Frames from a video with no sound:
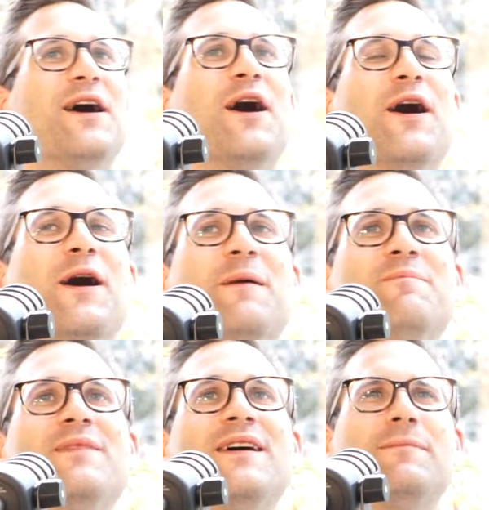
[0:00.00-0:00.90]

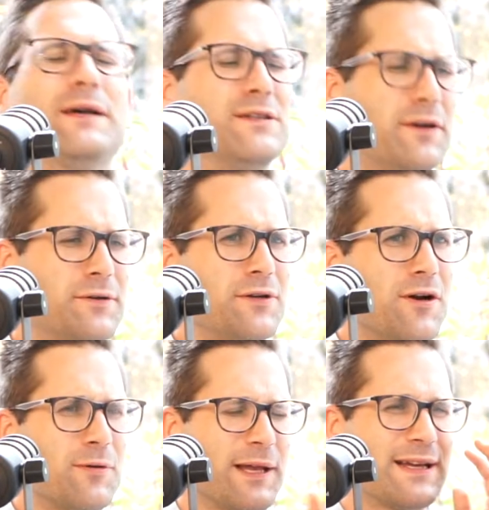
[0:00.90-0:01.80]
Like,
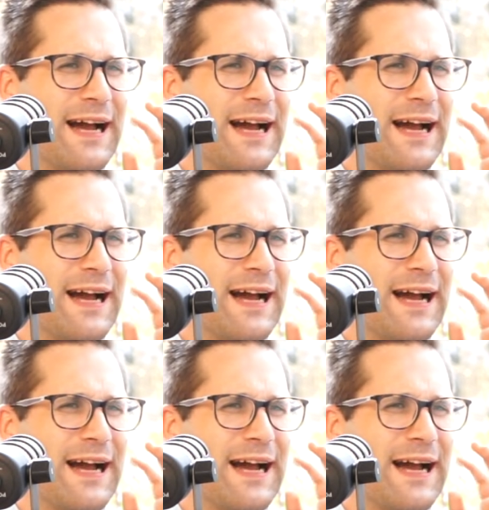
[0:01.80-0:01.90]
no. Like,